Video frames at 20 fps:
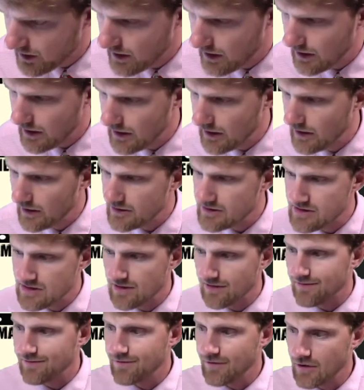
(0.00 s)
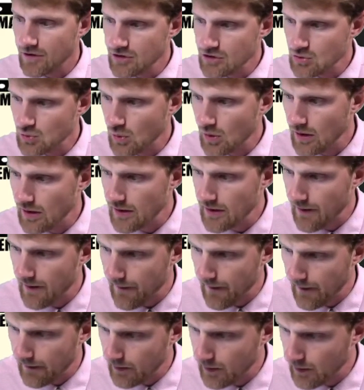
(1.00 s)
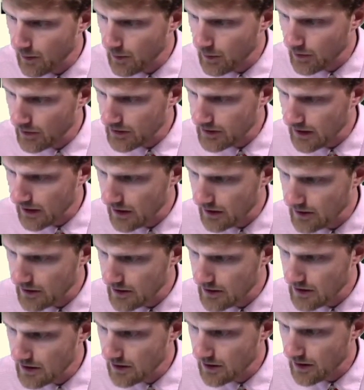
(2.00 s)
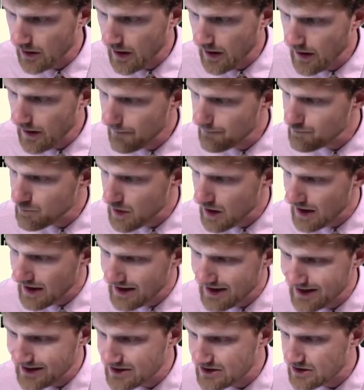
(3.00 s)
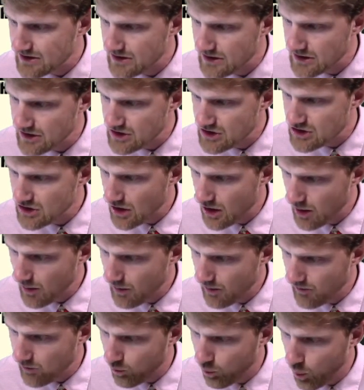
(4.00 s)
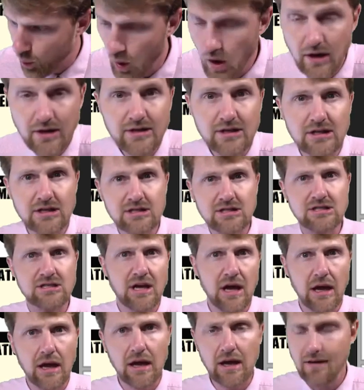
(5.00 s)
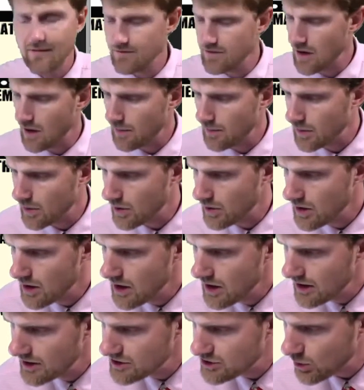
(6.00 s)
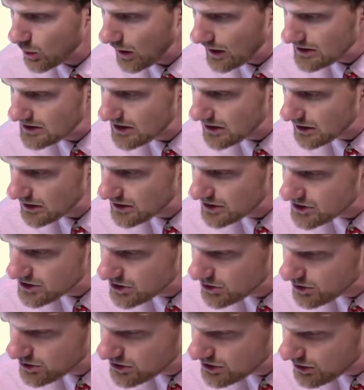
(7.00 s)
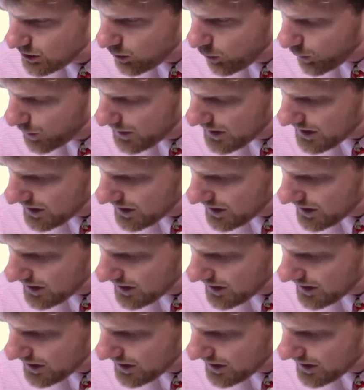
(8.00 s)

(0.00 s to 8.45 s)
is the first one I'm going to put down here, and it's the sum of one consecutive number. So I tell the students, you know what would be